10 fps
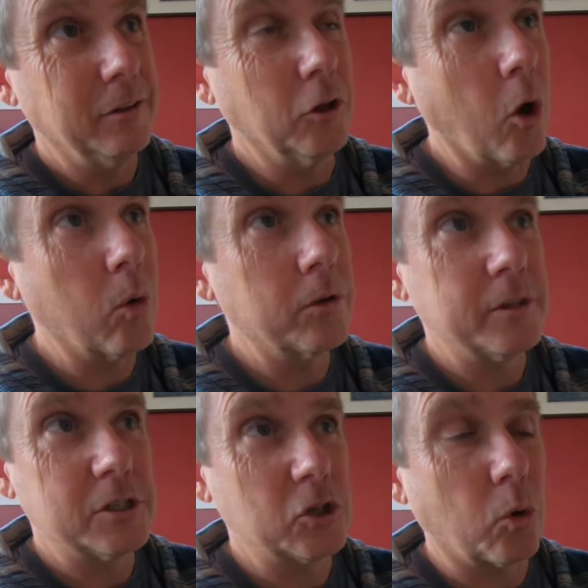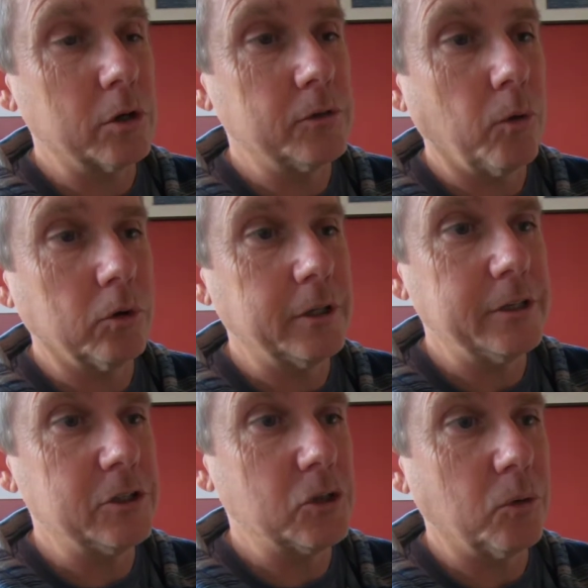lower than storage
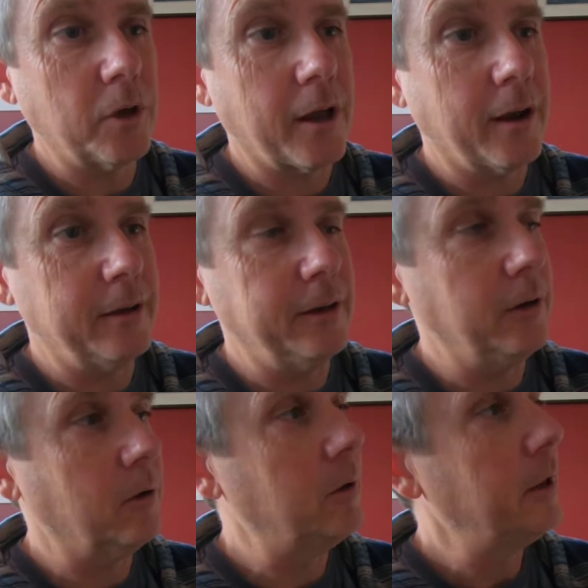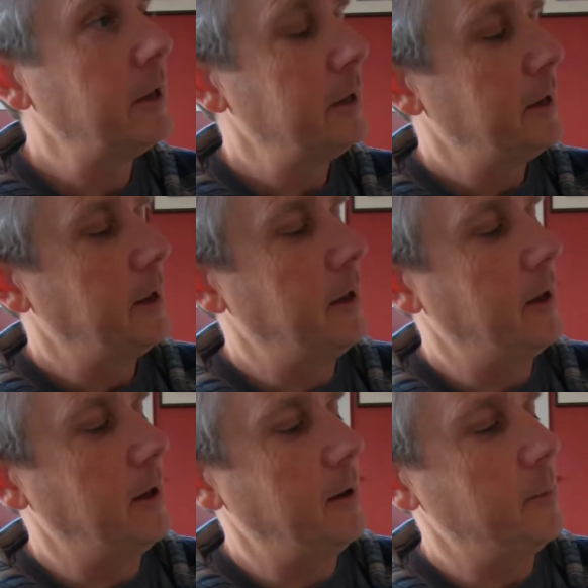voltage, so not ideal.
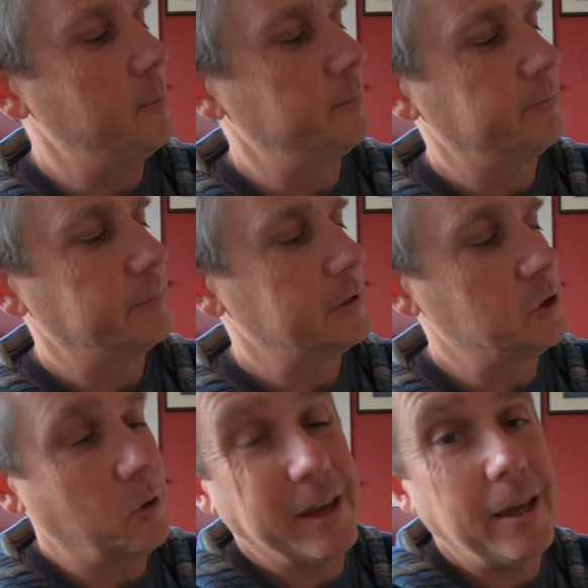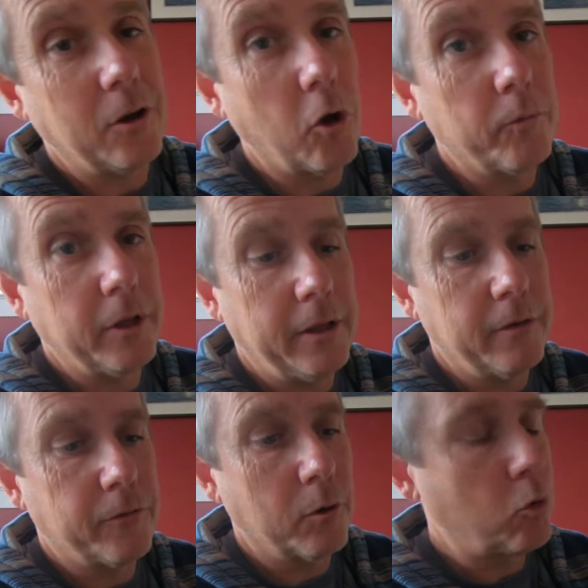So again, hopefully in
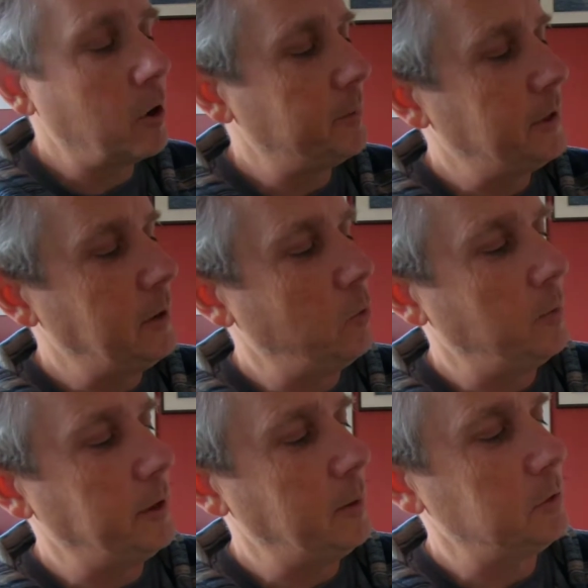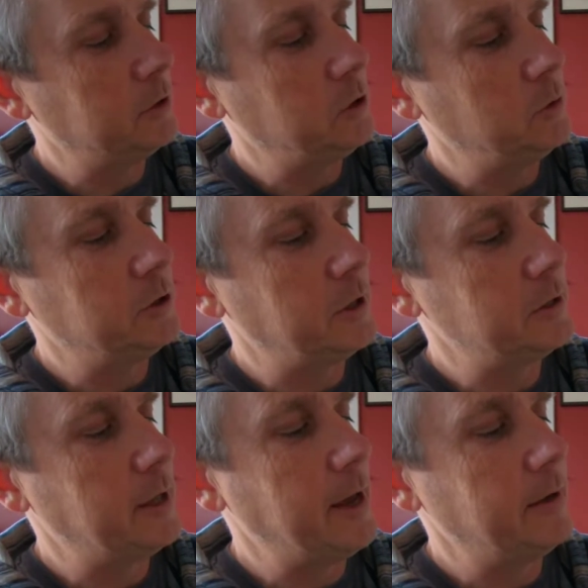the firmware update, we'll be able to
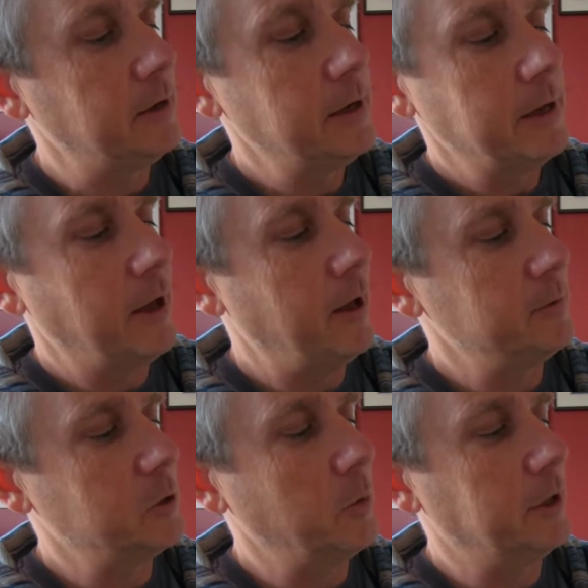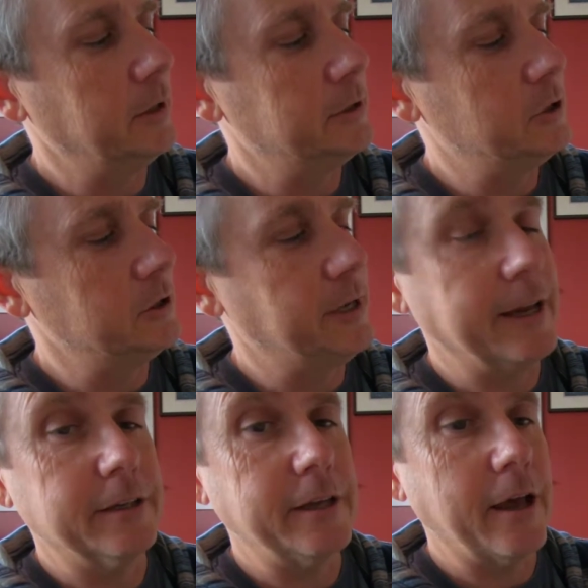adjust that so we could just
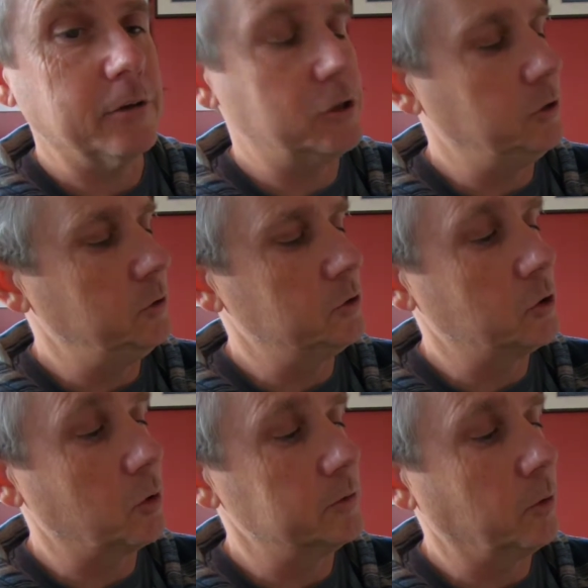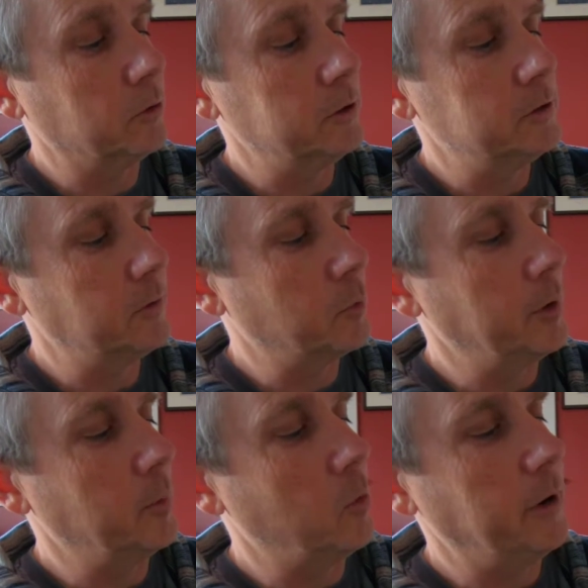take it down to storage voltage of
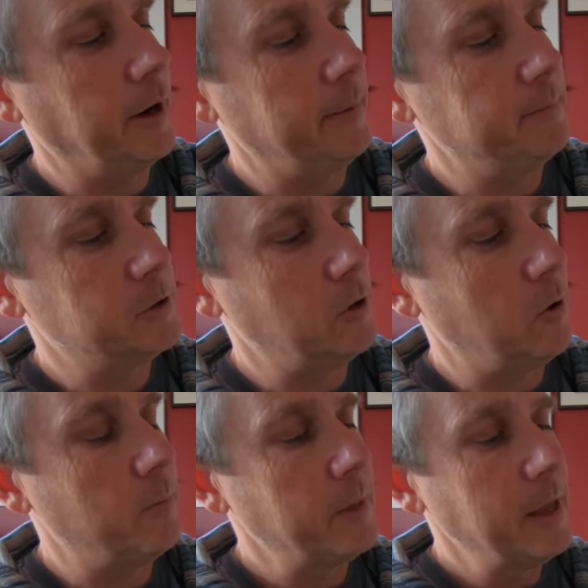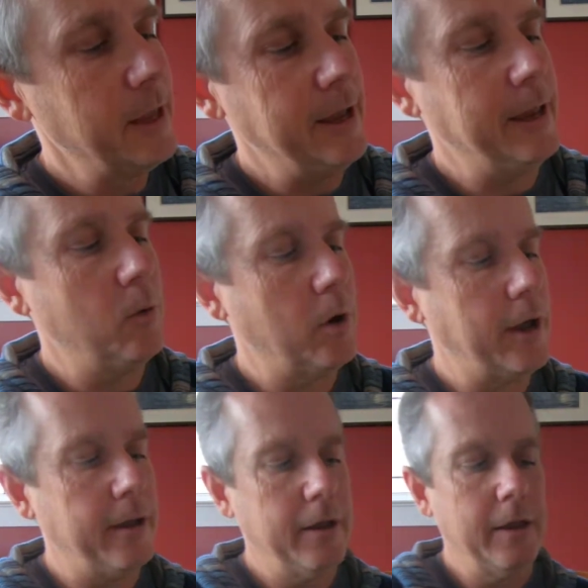3.8. So
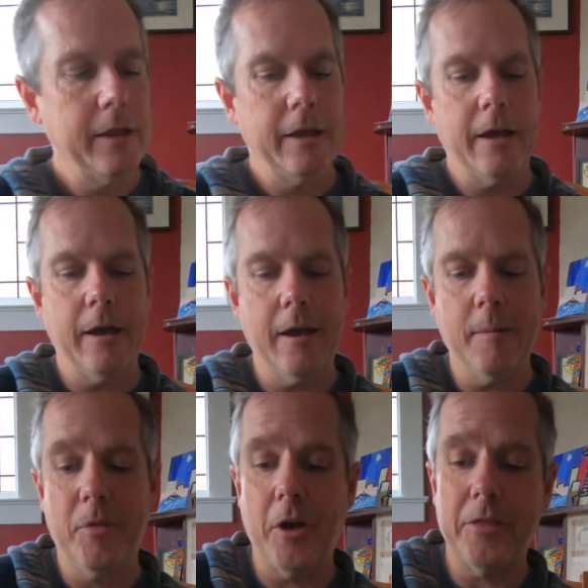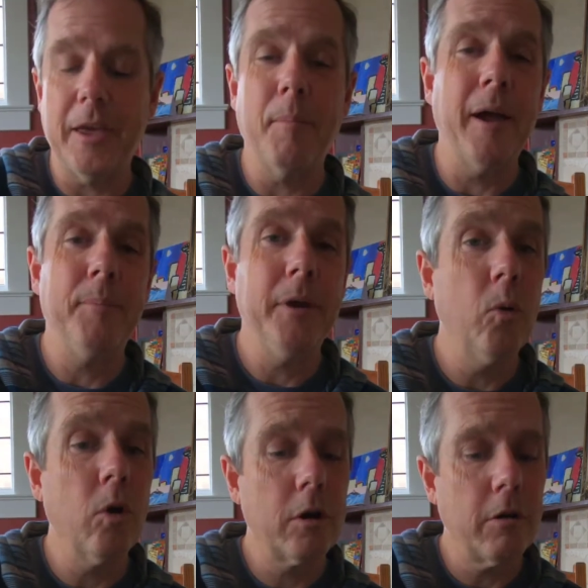anyway, thought that might be a
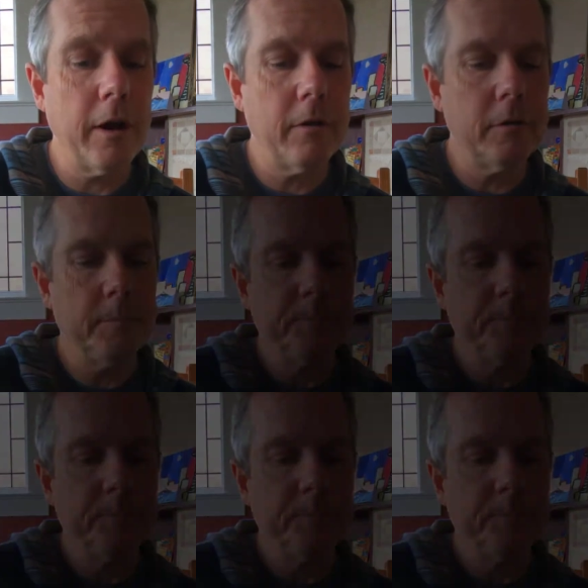workaround.